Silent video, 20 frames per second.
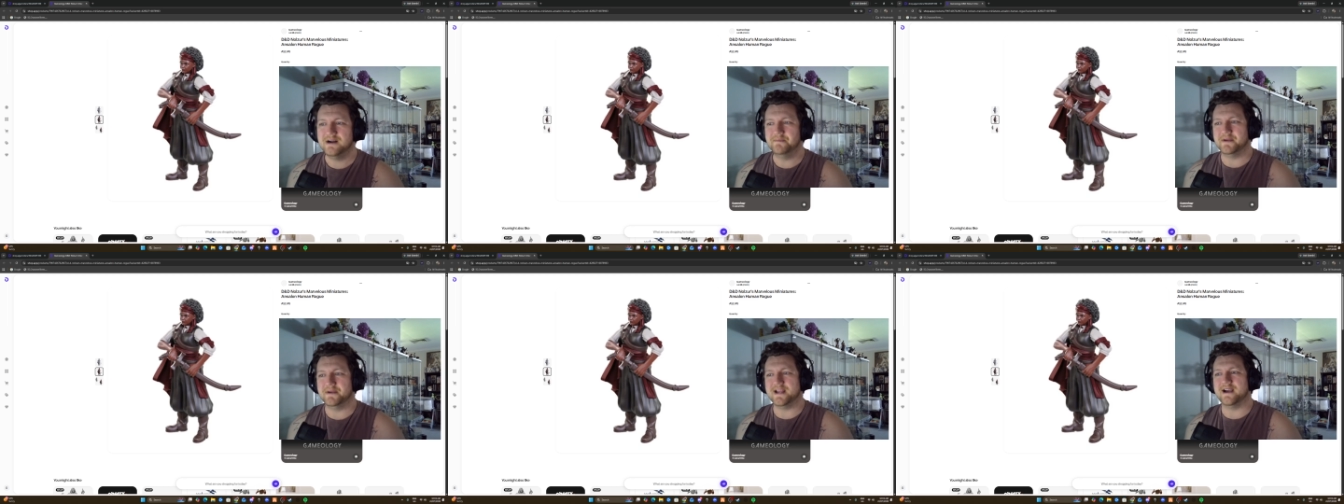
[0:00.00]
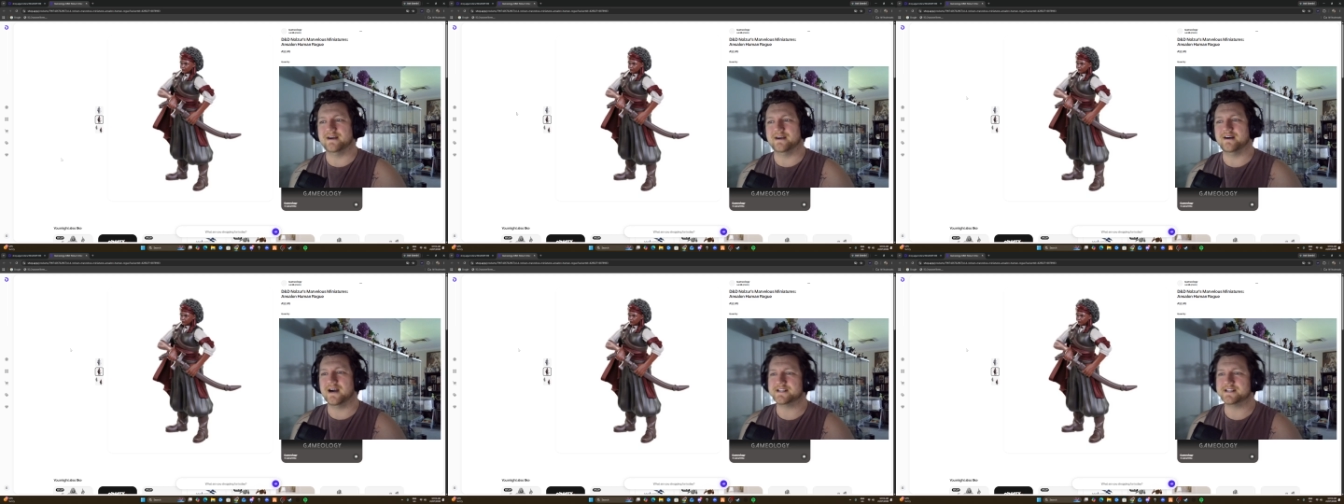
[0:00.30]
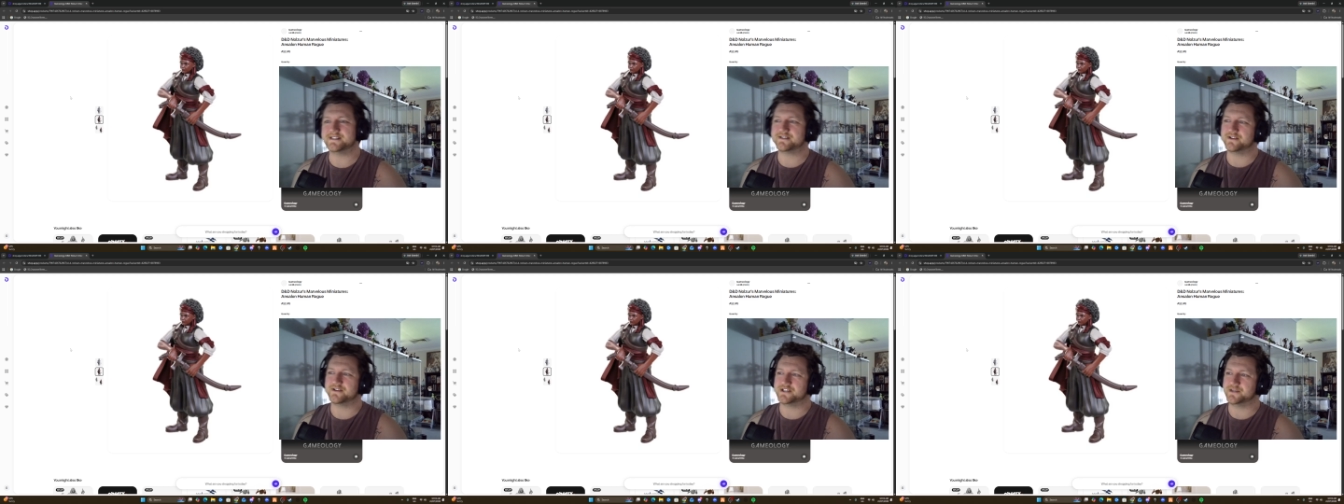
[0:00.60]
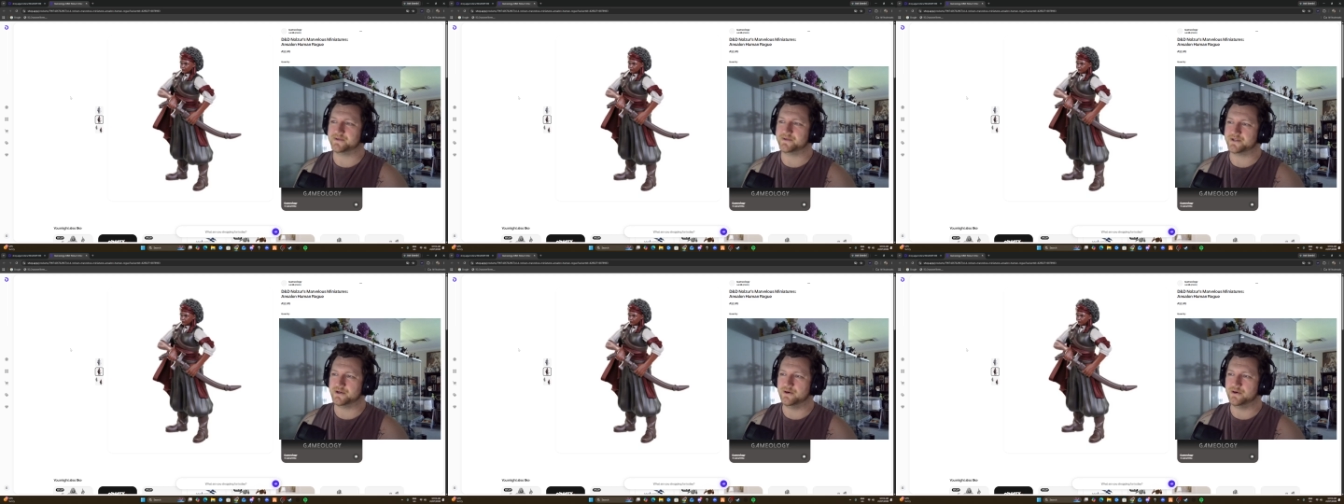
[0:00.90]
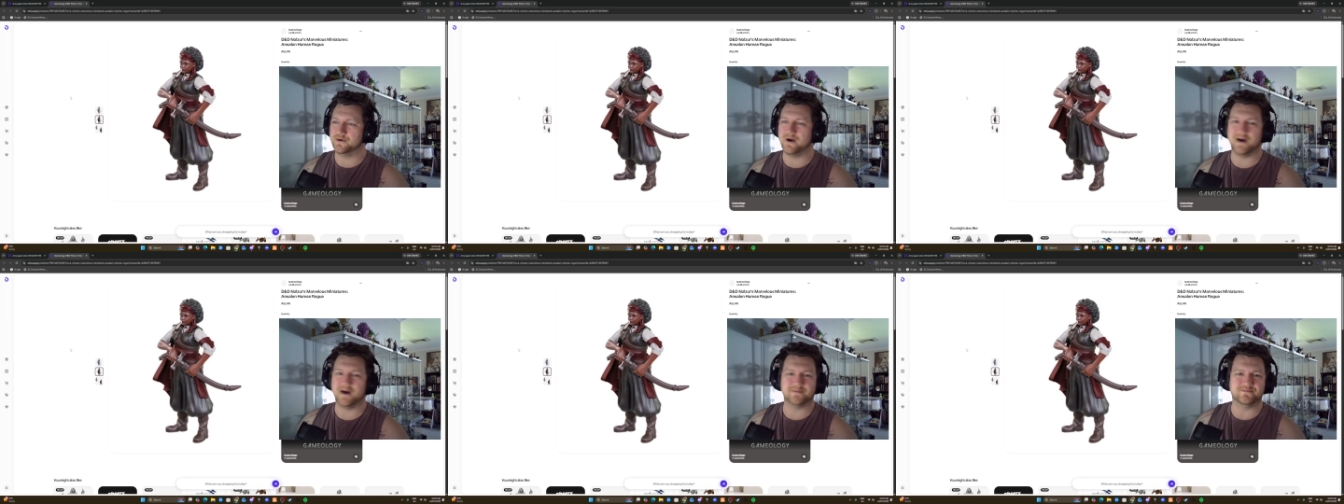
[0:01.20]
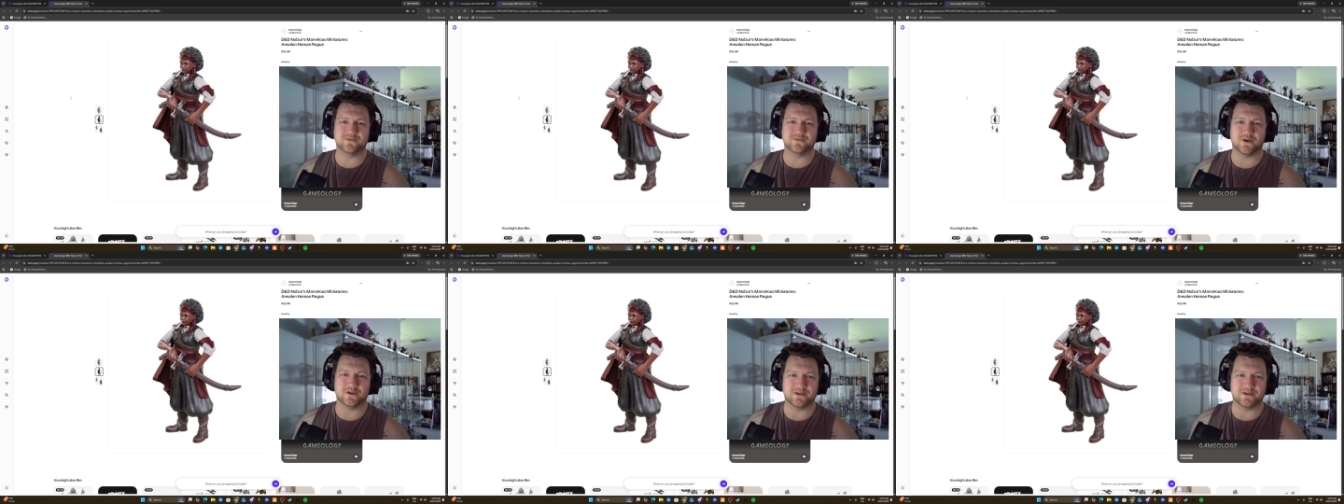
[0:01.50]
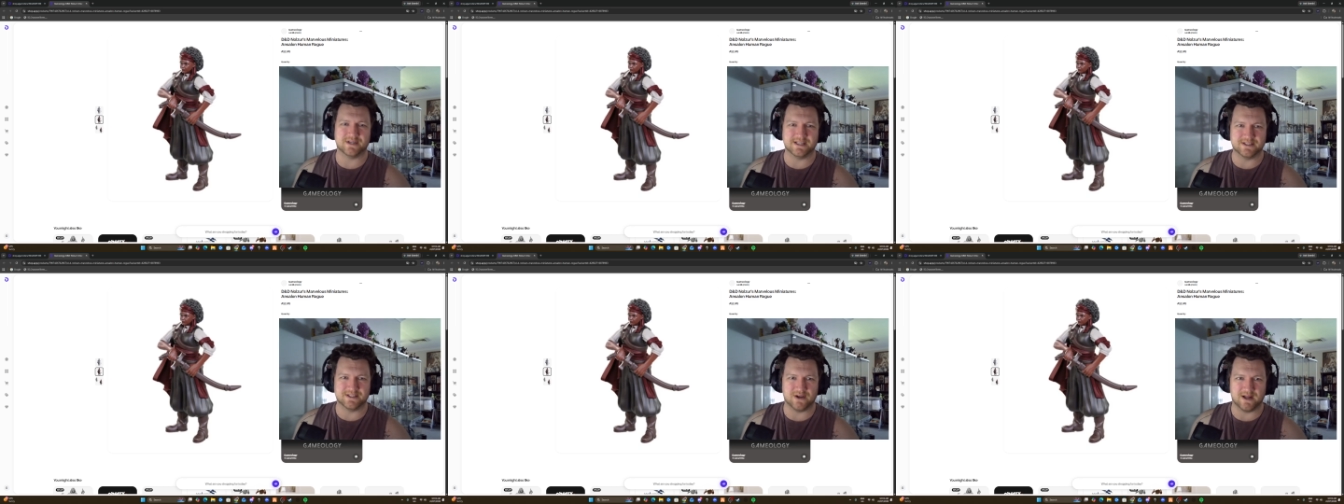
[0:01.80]
But yeah, I just thought she was cool. I'm
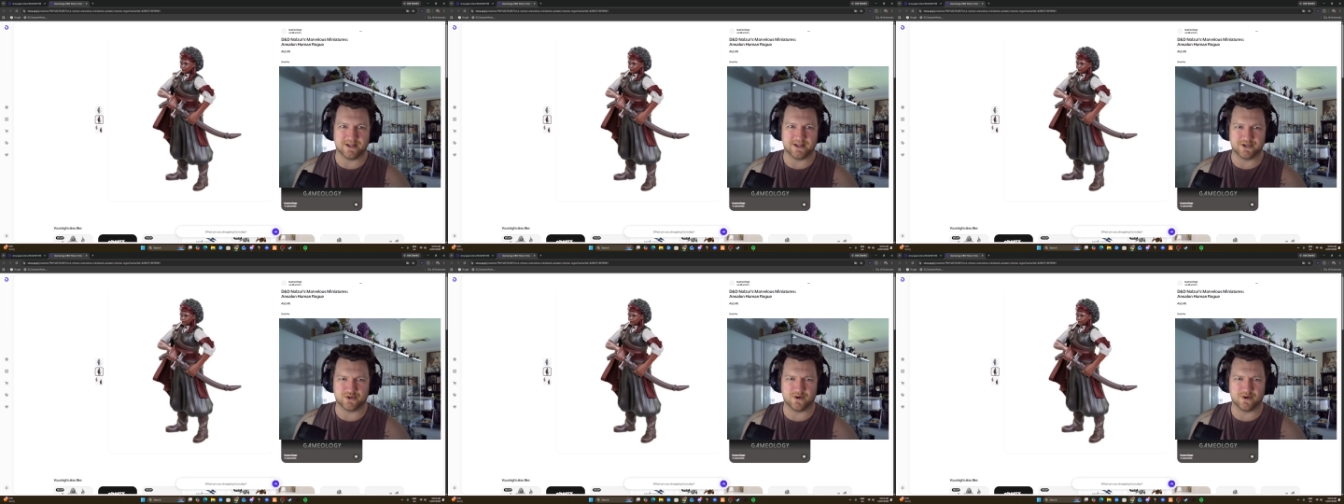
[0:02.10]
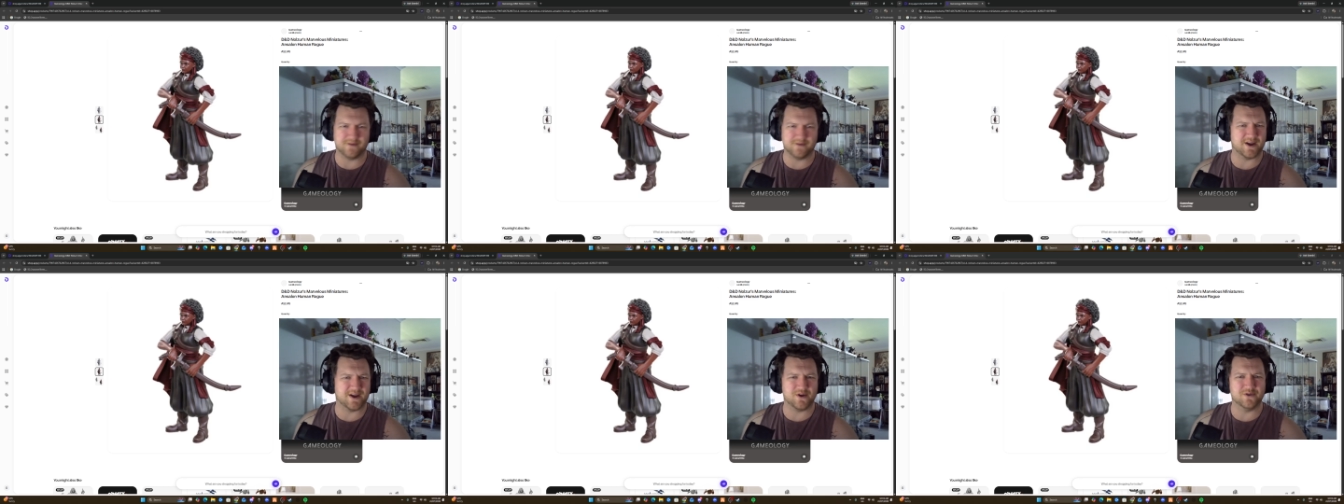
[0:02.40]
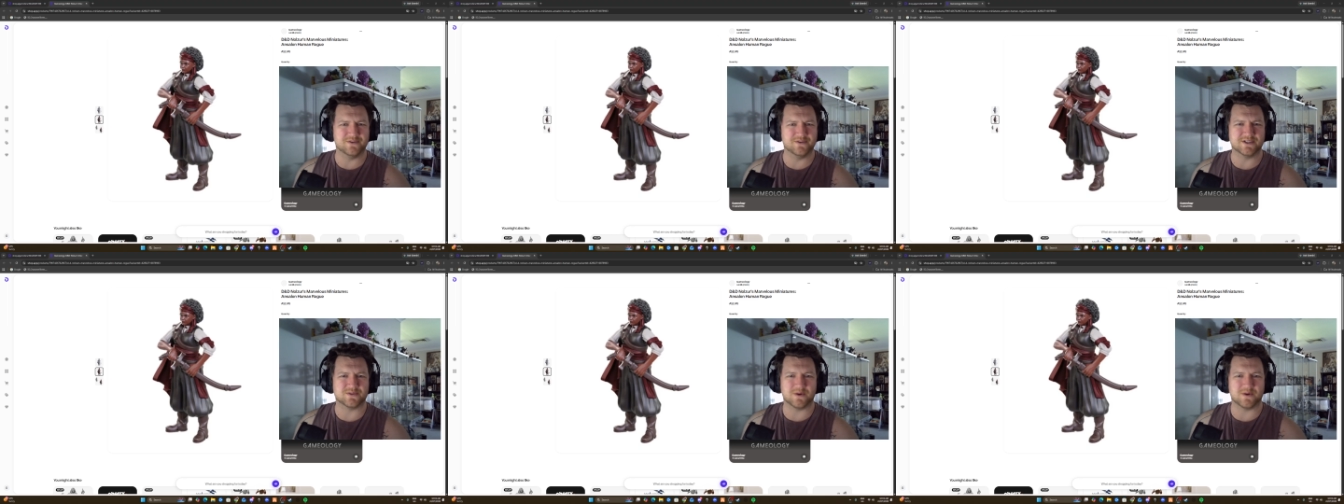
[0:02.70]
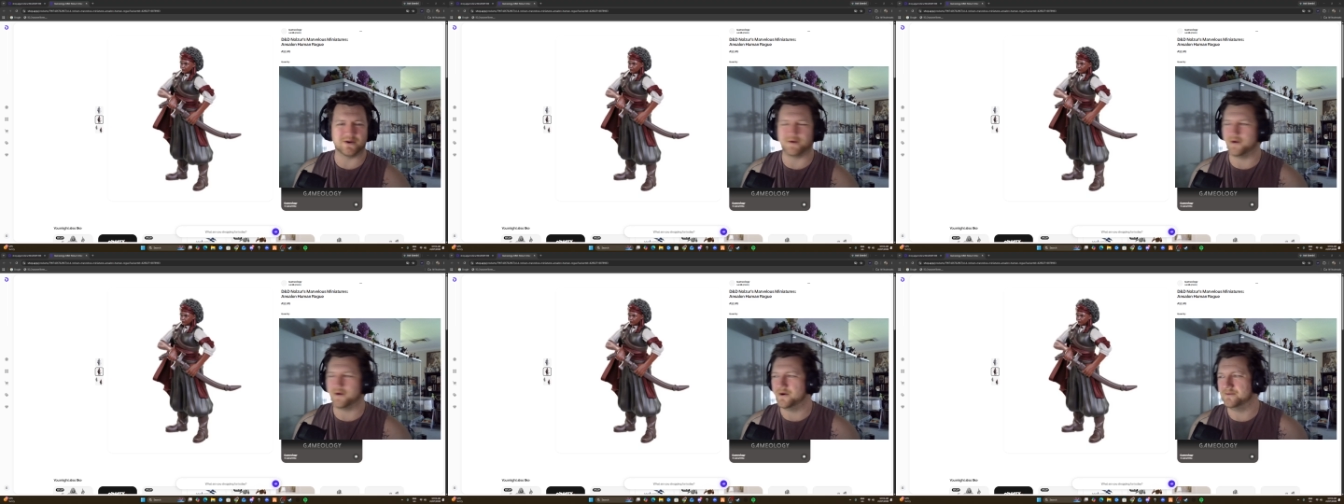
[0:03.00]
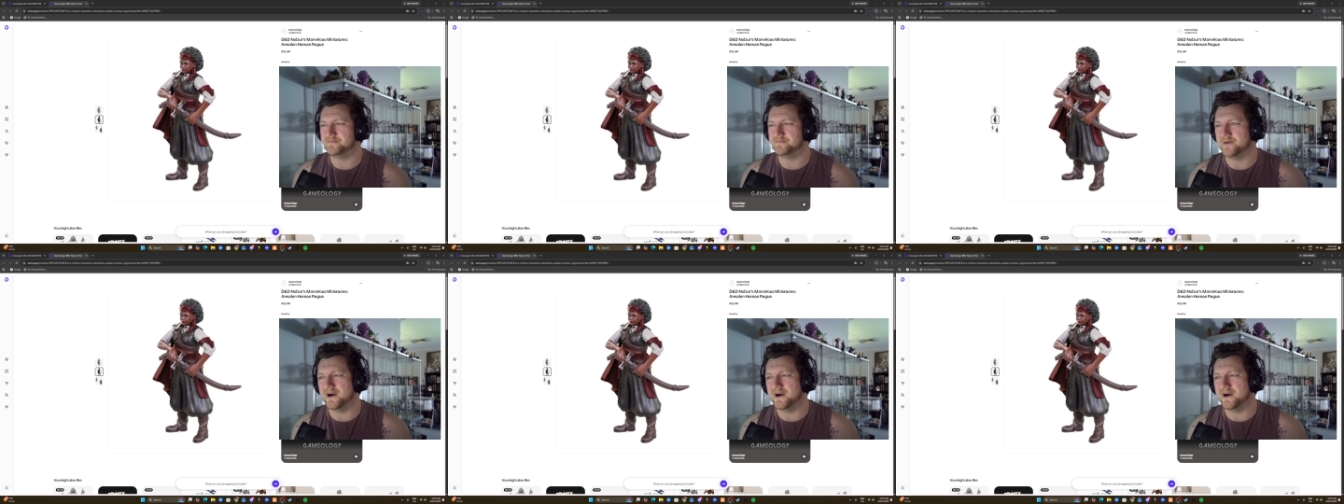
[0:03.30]
not entirely sure if I own this one or not,